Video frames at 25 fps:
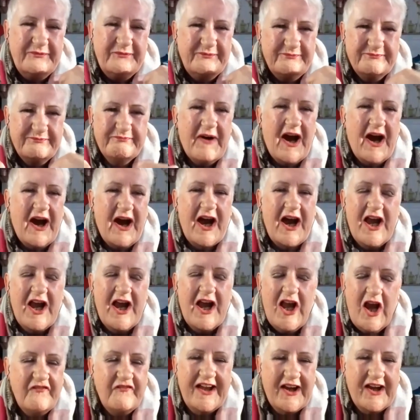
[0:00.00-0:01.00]
They really
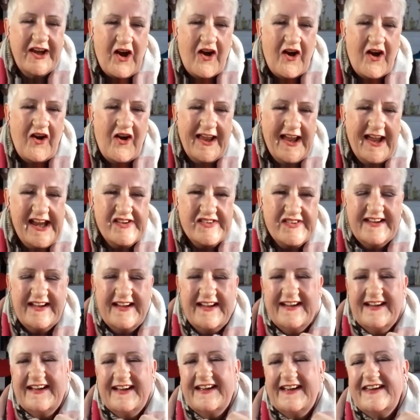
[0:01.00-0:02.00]
do. So, my yeah. lovely
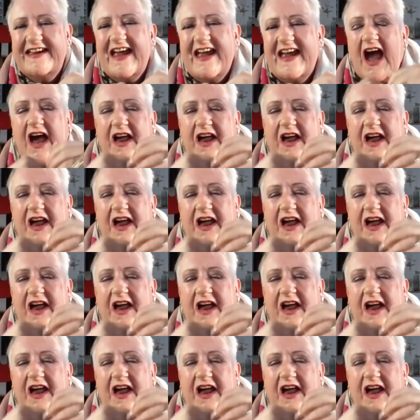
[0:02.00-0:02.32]
colleagues.